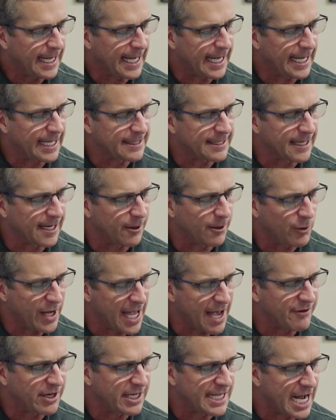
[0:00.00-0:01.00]
And we
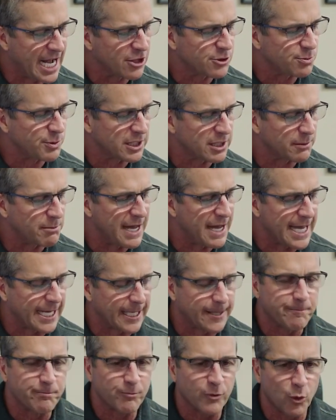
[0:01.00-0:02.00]
have an announcement to
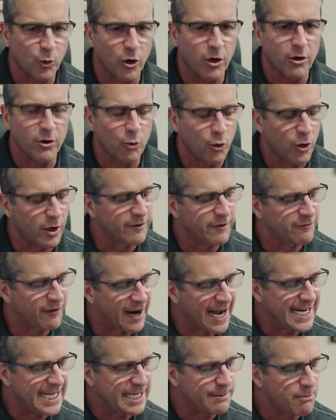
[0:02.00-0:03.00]
make. We're
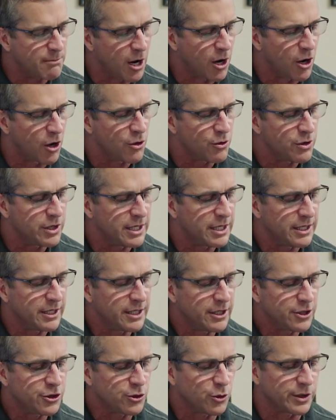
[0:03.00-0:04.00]
inviting Mo
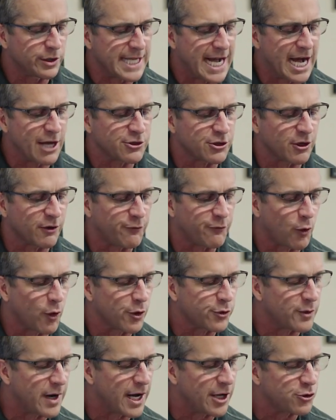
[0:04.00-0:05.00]
to announce our
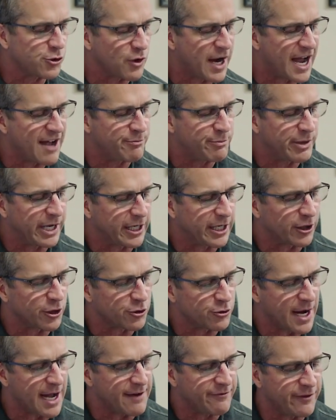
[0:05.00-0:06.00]
4th round draft pick at our
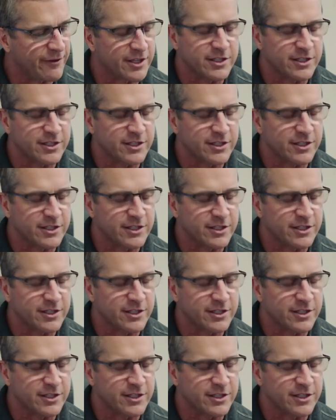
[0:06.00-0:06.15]
Draft